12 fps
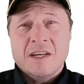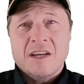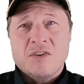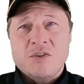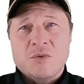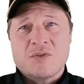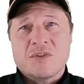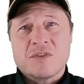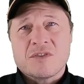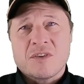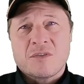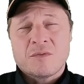uses
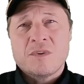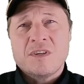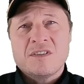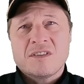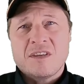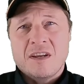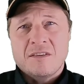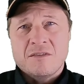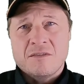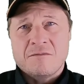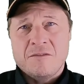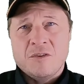three
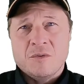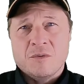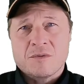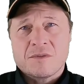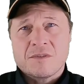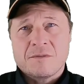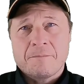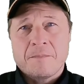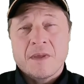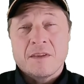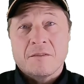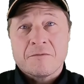standard views,
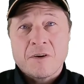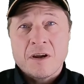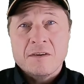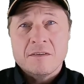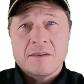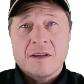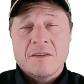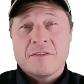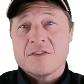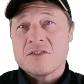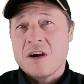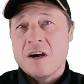the front, the
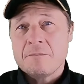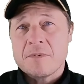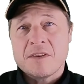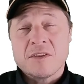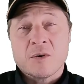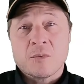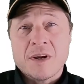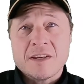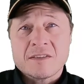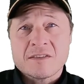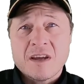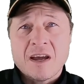top, and the right
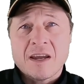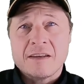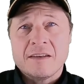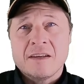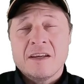side,